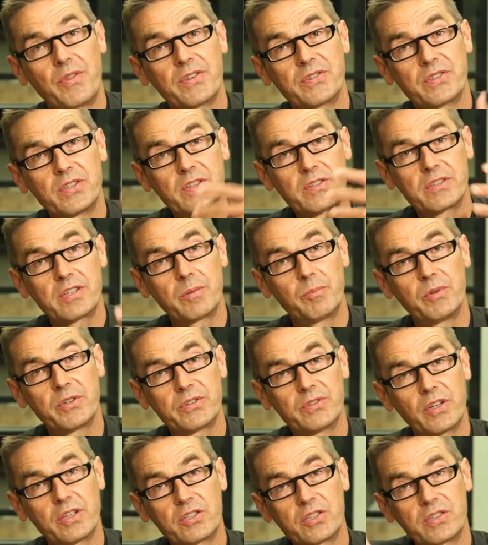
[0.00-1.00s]
The system
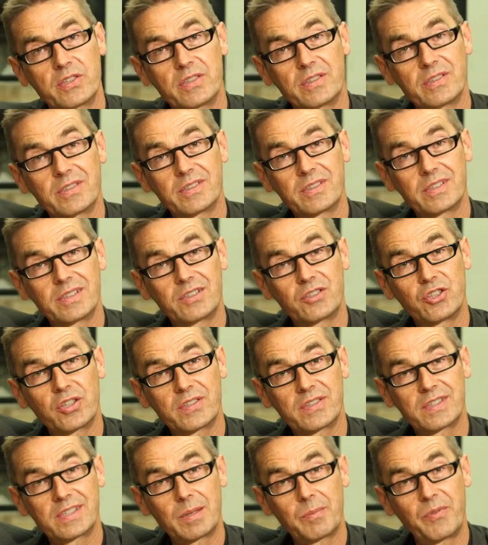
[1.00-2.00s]
is not
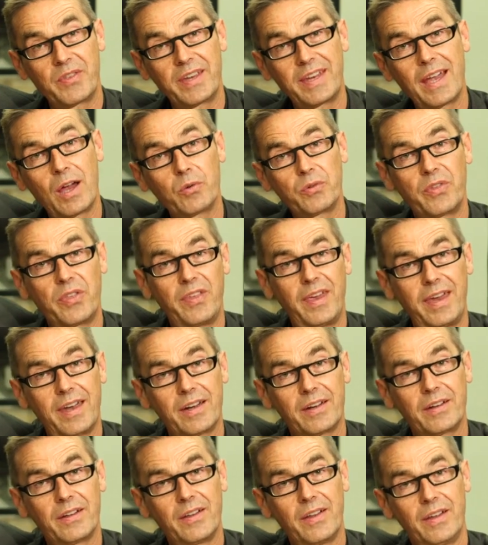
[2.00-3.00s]
just something out
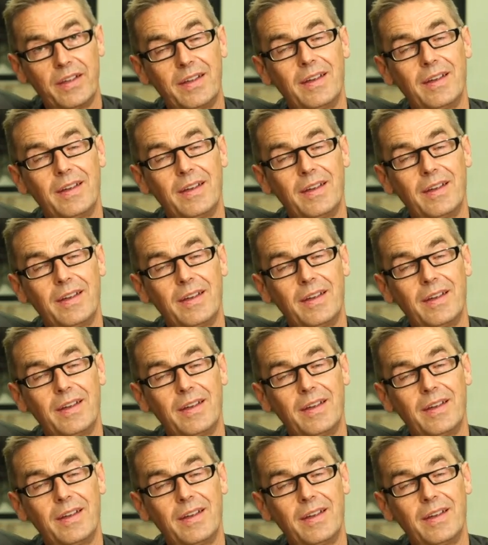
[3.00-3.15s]
there.